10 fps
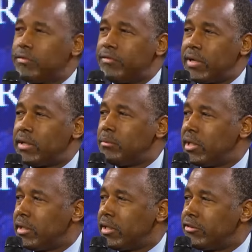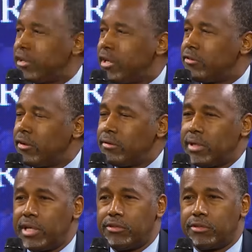to fundamentally change our
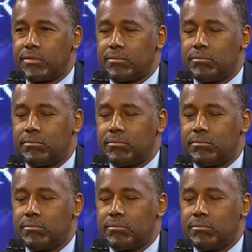nation